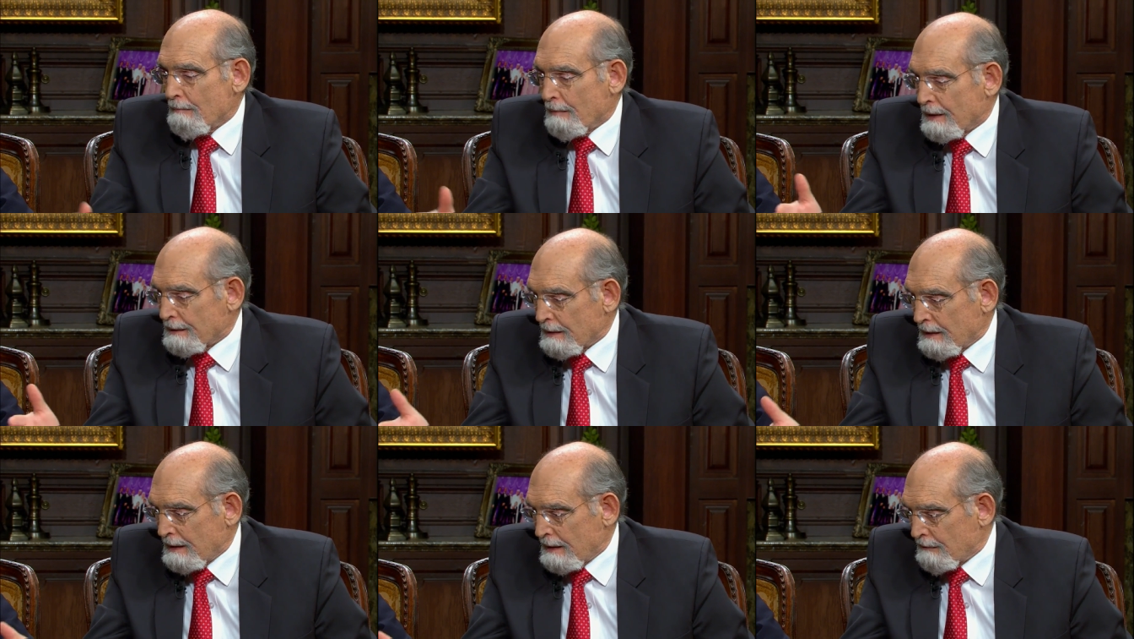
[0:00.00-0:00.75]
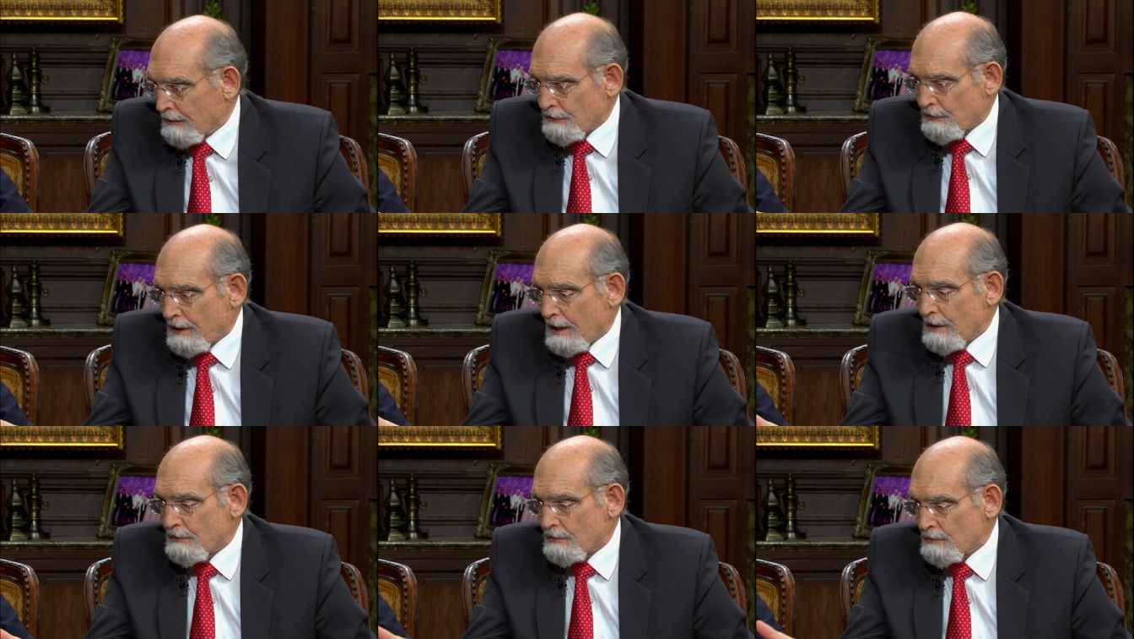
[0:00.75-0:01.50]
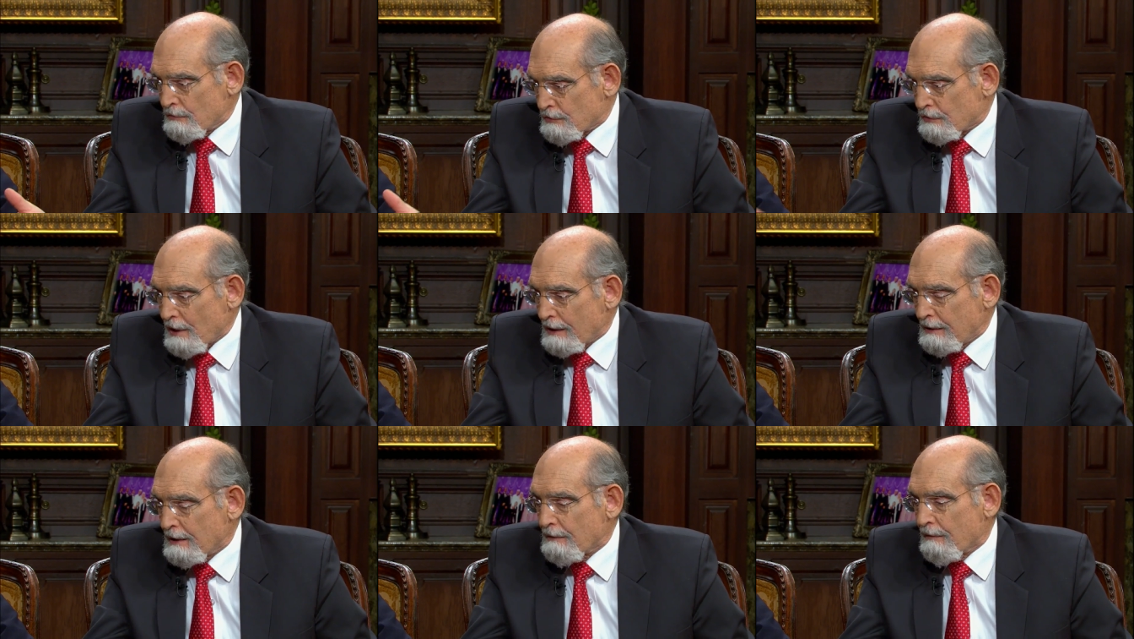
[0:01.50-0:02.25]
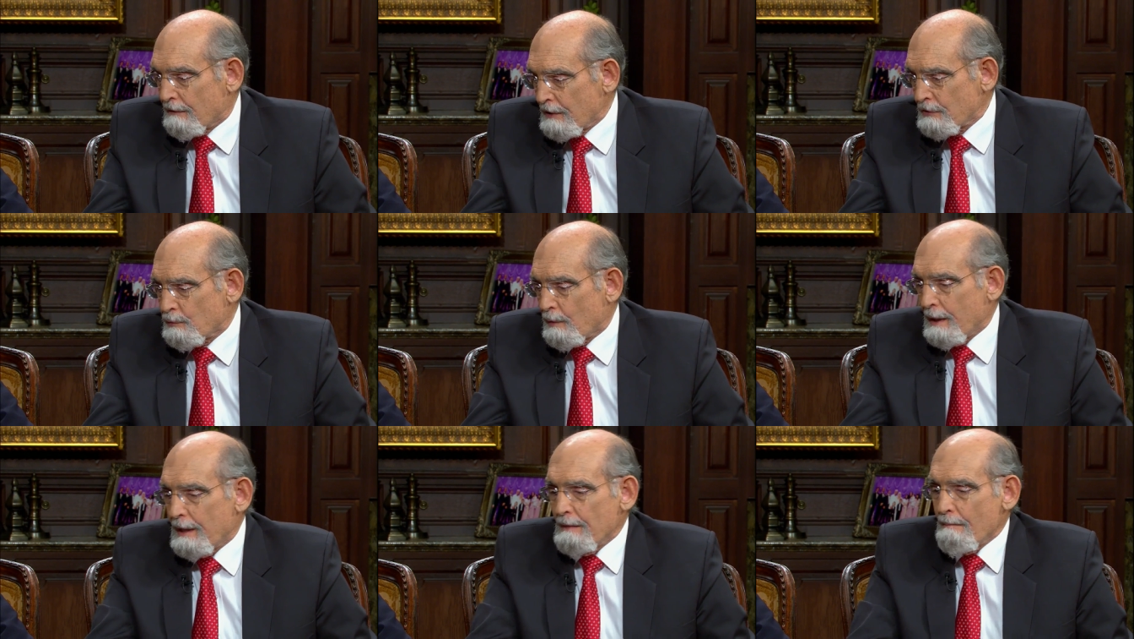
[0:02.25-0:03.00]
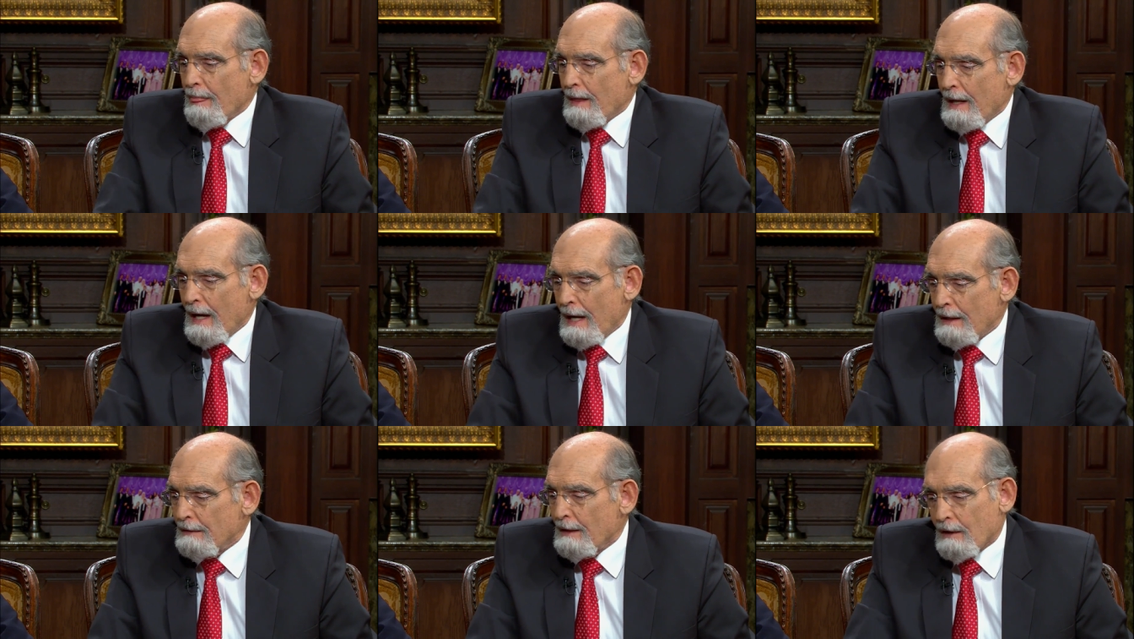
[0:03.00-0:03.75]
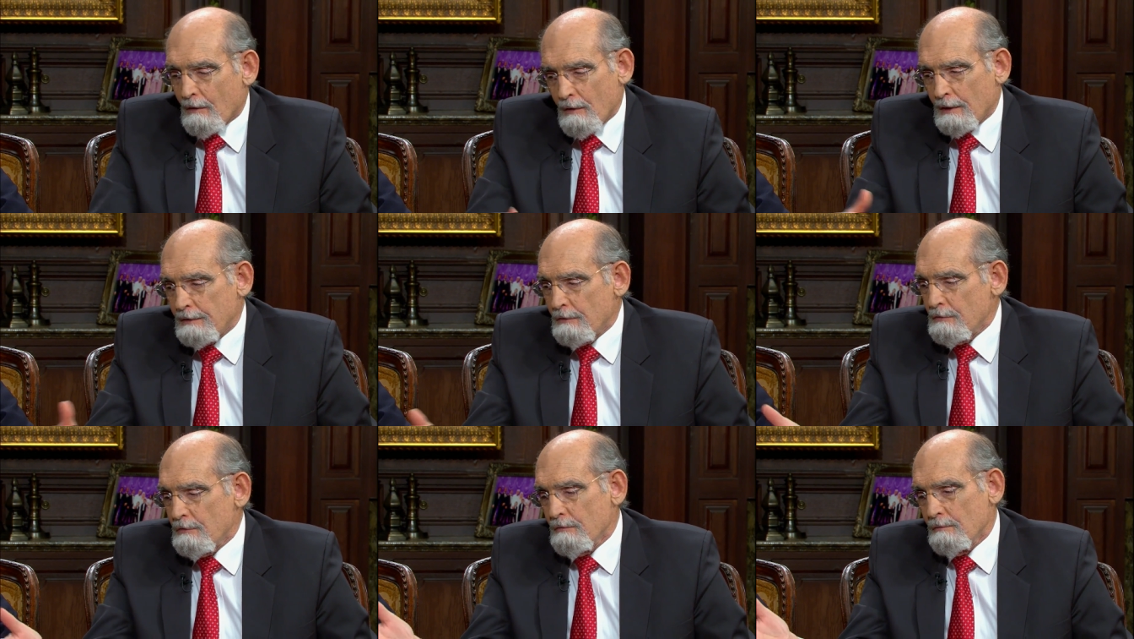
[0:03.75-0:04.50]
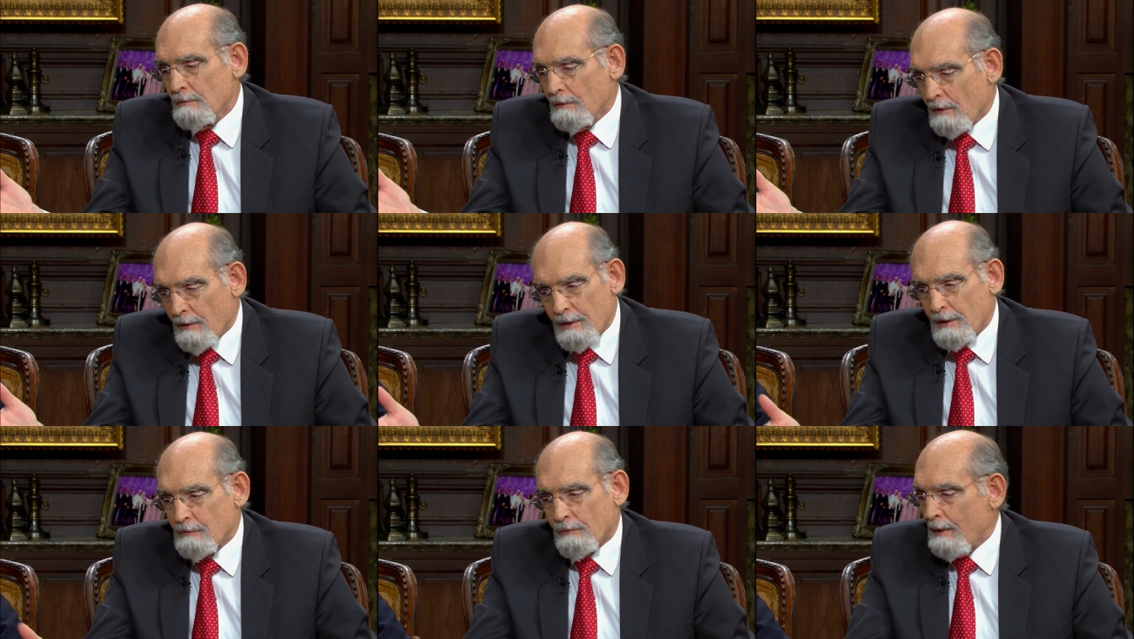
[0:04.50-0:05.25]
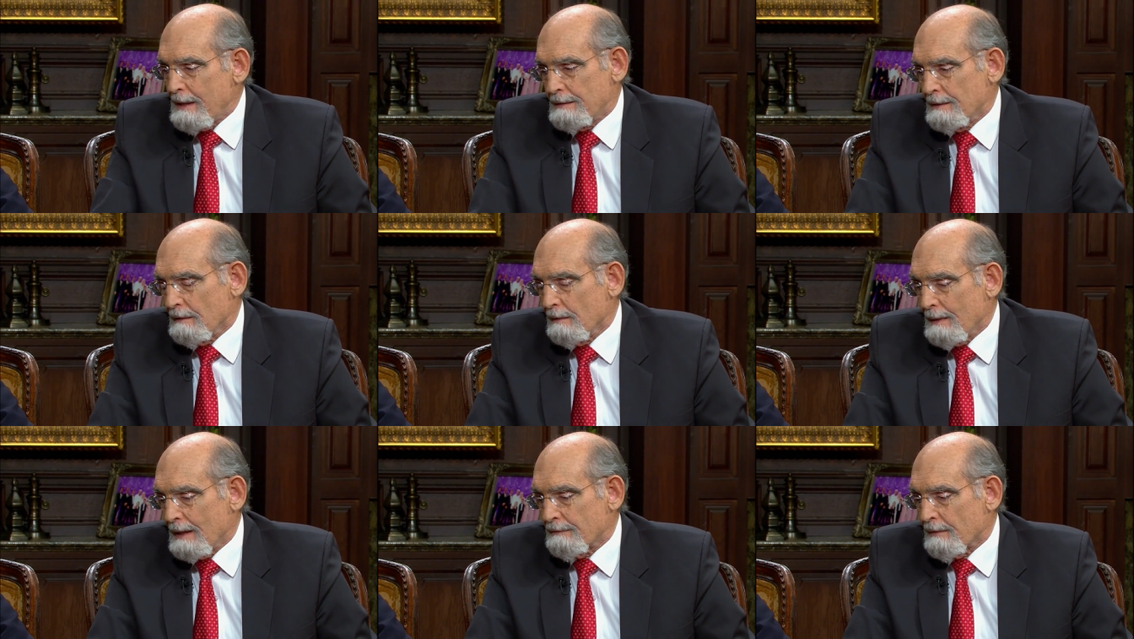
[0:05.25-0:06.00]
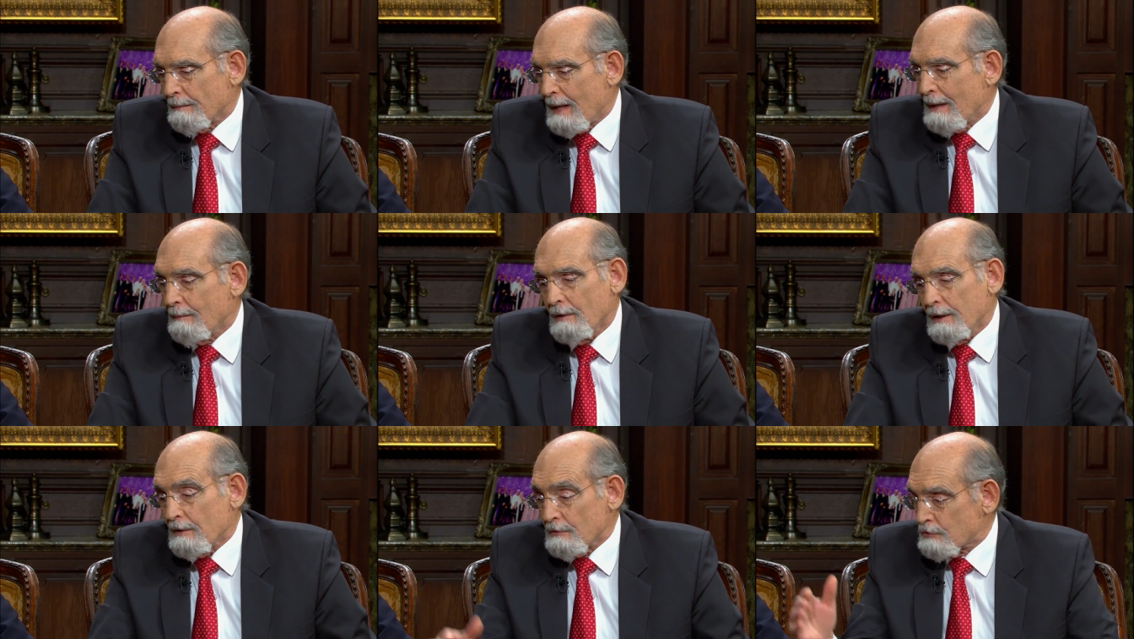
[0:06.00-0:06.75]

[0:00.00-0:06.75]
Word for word: But in this case, you study it this way, and not only do you learn a great deal about the Bible in a